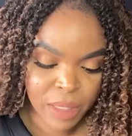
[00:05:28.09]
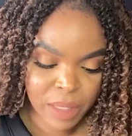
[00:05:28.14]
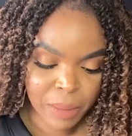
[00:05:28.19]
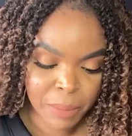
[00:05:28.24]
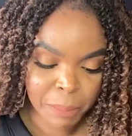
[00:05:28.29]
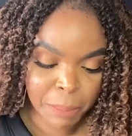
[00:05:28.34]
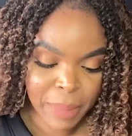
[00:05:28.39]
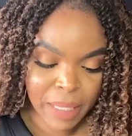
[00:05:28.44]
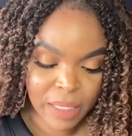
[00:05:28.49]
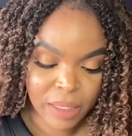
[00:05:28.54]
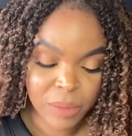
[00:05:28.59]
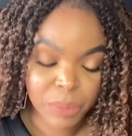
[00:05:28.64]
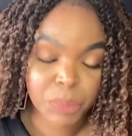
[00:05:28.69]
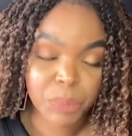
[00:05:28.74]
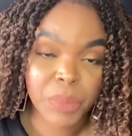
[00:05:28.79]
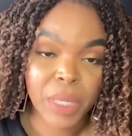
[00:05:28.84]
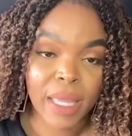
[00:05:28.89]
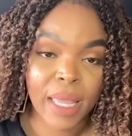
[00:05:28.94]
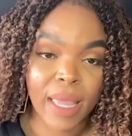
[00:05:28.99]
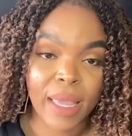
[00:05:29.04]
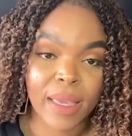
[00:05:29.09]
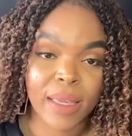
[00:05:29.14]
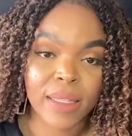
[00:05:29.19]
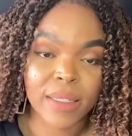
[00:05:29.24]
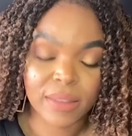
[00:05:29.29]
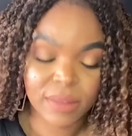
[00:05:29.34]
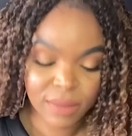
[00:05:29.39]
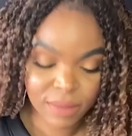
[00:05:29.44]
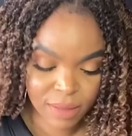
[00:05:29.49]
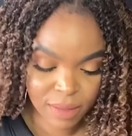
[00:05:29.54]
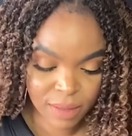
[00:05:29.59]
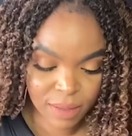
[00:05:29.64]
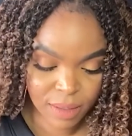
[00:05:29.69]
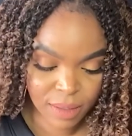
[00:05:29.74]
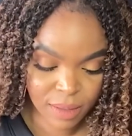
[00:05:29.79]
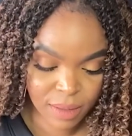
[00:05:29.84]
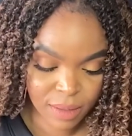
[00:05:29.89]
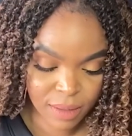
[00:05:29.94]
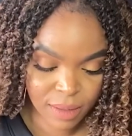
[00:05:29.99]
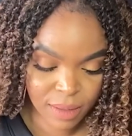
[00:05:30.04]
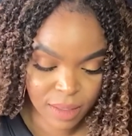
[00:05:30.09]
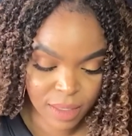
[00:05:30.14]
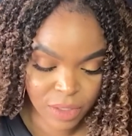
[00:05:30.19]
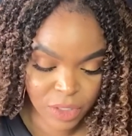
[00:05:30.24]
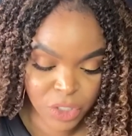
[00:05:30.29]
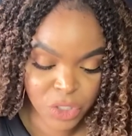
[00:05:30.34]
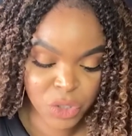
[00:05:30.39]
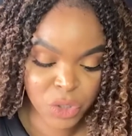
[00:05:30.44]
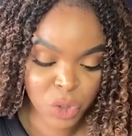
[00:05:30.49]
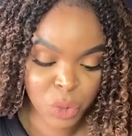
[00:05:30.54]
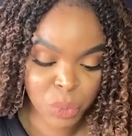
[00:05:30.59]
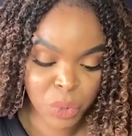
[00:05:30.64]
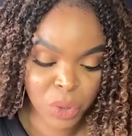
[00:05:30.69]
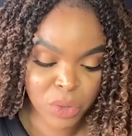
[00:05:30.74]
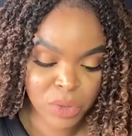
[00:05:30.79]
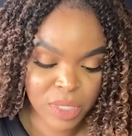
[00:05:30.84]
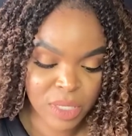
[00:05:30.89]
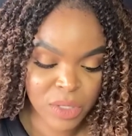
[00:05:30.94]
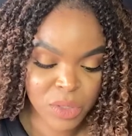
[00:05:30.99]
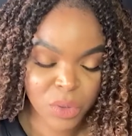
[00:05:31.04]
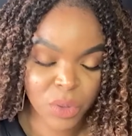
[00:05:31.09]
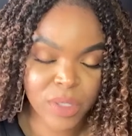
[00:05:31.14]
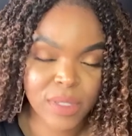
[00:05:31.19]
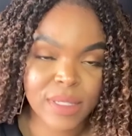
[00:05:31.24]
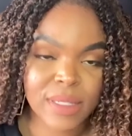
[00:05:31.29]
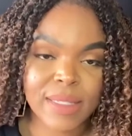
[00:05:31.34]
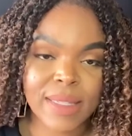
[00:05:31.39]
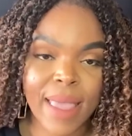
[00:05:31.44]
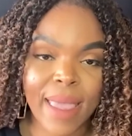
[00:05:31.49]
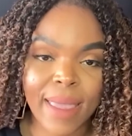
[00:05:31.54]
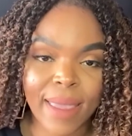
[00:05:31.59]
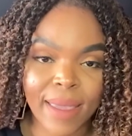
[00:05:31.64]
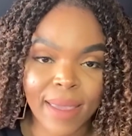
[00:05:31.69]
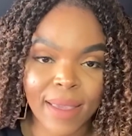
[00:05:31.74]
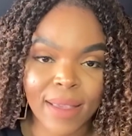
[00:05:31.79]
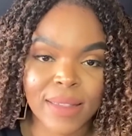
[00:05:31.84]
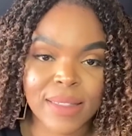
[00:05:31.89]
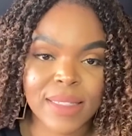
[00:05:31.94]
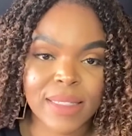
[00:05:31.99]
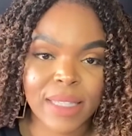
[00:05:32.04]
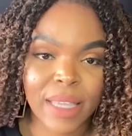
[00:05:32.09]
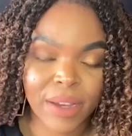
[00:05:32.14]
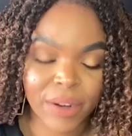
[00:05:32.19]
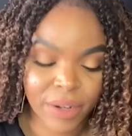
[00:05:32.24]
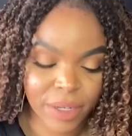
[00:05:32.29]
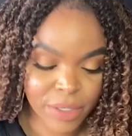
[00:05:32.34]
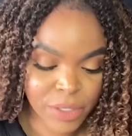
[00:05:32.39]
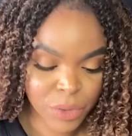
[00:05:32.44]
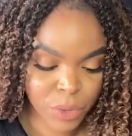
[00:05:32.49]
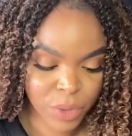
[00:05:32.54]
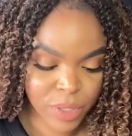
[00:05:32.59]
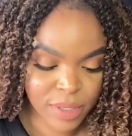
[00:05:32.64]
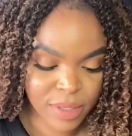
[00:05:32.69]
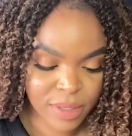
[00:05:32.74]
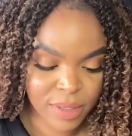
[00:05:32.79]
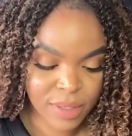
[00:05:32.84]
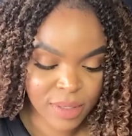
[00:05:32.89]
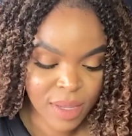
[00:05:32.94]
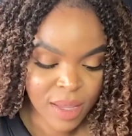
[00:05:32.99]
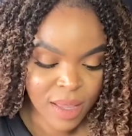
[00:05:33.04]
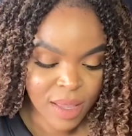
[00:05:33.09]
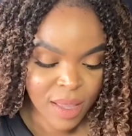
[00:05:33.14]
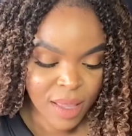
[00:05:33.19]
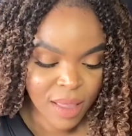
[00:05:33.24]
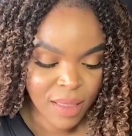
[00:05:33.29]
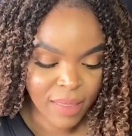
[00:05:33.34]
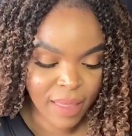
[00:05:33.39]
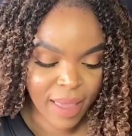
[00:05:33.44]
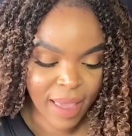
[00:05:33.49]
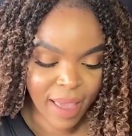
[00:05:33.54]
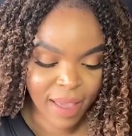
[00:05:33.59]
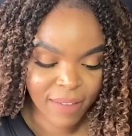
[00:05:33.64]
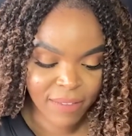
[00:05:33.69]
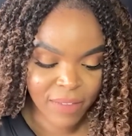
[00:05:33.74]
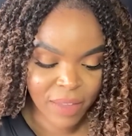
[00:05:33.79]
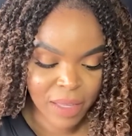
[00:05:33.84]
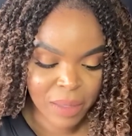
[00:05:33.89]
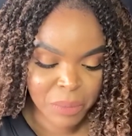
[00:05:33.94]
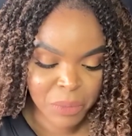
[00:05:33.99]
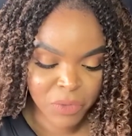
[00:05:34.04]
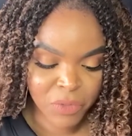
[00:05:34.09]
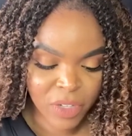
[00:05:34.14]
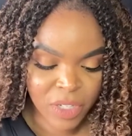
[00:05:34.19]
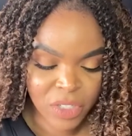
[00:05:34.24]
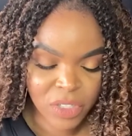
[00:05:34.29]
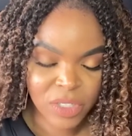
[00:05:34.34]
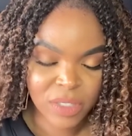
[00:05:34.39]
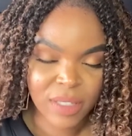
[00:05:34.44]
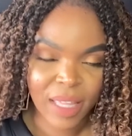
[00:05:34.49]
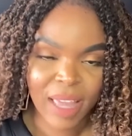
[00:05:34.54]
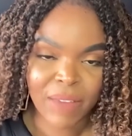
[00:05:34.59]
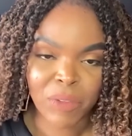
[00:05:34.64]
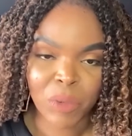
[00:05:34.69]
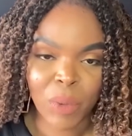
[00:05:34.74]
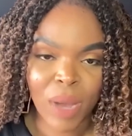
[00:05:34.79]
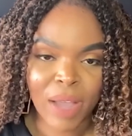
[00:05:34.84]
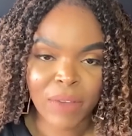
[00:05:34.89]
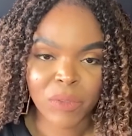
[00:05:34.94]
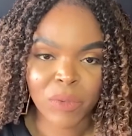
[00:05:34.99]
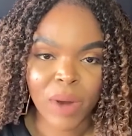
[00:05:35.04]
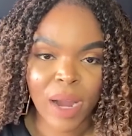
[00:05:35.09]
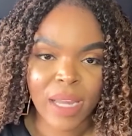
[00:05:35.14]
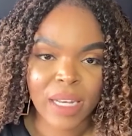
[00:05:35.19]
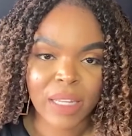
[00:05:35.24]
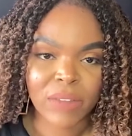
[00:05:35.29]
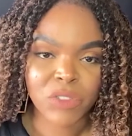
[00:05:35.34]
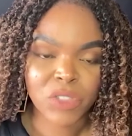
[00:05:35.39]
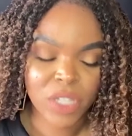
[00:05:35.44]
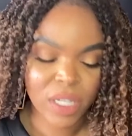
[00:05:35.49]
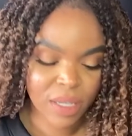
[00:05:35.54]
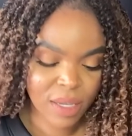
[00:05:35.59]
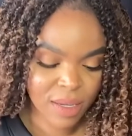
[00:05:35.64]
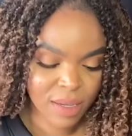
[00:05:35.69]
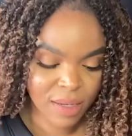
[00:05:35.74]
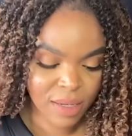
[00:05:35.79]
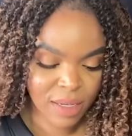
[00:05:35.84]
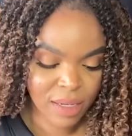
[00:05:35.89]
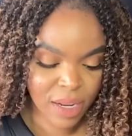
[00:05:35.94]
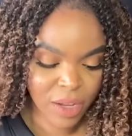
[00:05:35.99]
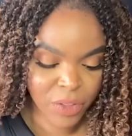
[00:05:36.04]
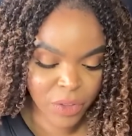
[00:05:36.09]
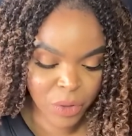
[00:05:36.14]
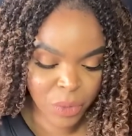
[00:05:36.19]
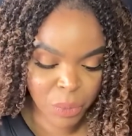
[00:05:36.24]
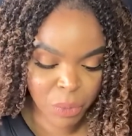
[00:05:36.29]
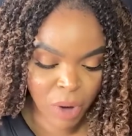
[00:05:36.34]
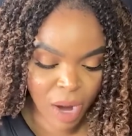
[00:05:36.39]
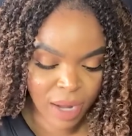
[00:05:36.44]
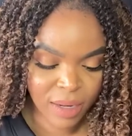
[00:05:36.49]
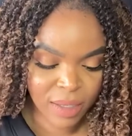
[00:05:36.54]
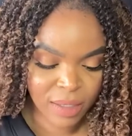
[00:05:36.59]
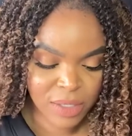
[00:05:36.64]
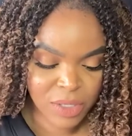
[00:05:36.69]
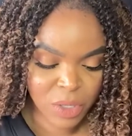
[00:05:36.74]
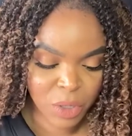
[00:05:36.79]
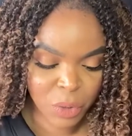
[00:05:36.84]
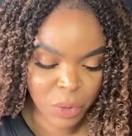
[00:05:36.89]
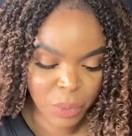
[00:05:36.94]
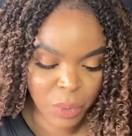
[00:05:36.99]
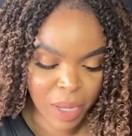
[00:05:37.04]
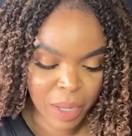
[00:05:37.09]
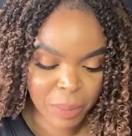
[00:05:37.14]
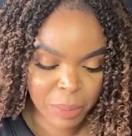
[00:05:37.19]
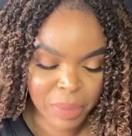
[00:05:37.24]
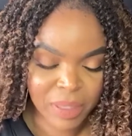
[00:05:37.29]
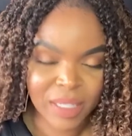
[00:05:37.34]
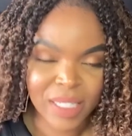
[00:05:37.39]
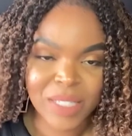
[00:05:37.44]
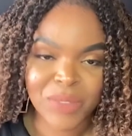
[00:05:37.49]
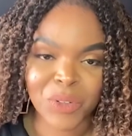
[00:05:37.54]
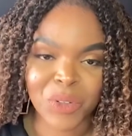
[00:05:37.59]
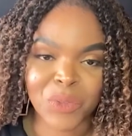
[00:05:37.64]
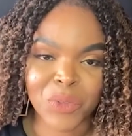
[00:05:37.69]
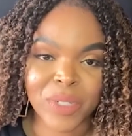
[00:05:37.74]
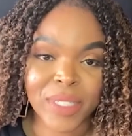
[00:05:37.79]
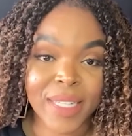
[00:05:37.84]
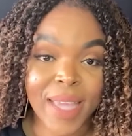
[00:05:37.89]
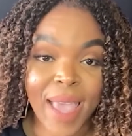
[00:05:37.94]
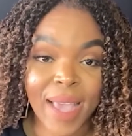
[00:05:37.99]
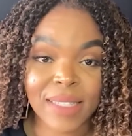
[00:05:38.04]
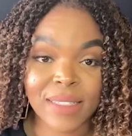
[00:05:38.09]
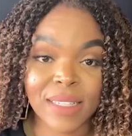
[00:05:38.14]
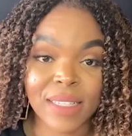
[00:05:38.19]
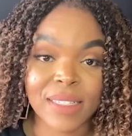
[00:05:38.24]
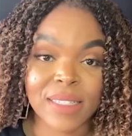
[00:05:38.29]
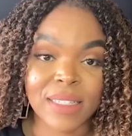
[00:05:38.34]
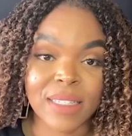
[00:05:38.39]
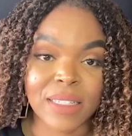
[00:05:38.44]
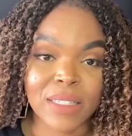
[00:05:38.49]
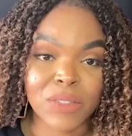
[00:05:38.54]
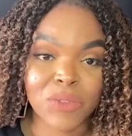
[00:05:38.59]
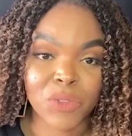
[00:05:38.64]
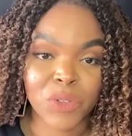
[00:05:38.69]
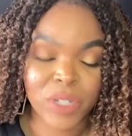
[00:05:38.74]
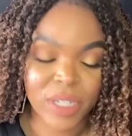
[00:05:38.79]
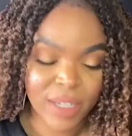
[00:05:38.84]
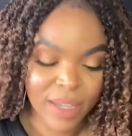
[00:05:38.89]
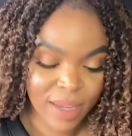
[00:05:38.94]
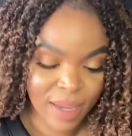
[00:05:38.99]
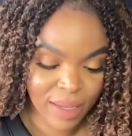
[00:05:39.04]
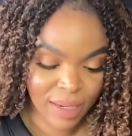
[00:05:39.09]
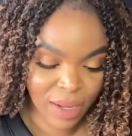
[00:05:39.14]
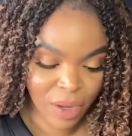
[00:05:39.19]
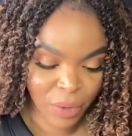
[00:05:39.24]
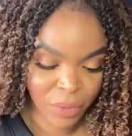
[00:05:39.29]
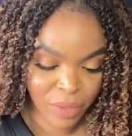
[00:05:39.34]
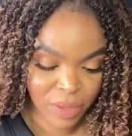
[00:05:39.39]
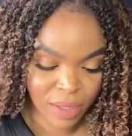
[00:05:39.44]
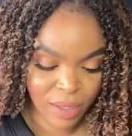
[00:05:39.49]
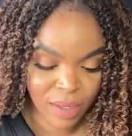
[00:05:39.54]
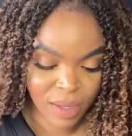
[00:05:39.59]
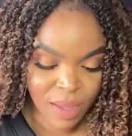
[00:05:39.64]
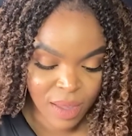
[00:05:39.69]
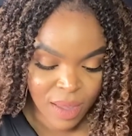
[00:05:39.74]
meat and additional protein sources, eggs, dairy sources. They have fish. They have a wide variety of chicken and other products. So please feel free to access these free and healthy